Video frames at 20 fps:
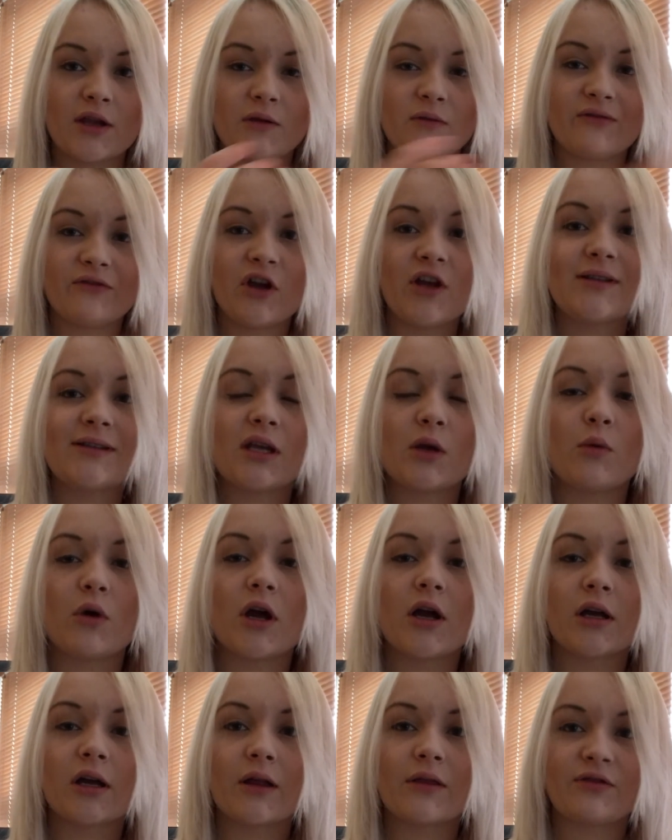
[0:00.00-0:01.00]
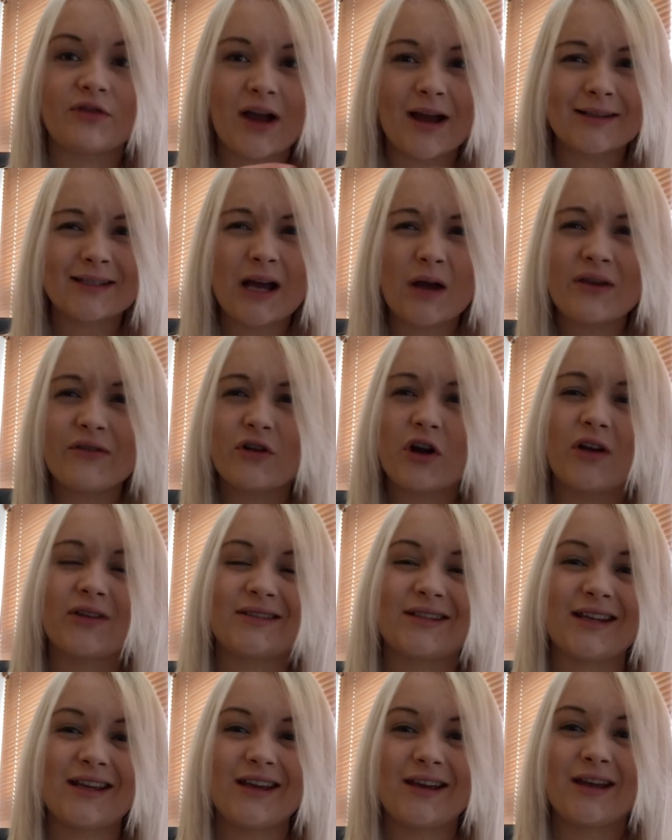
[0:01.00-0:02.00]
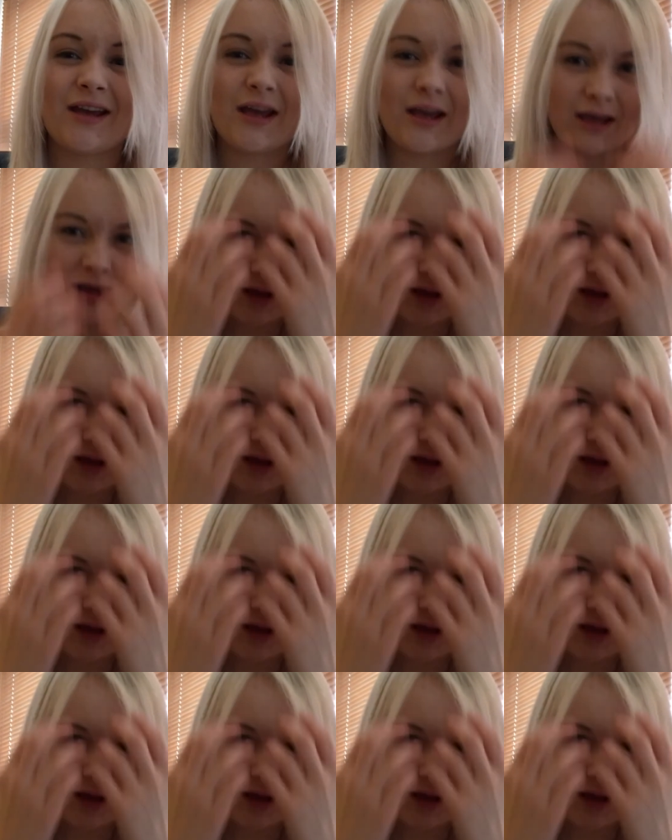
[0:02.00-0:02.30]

university work. That's how you've got to see it.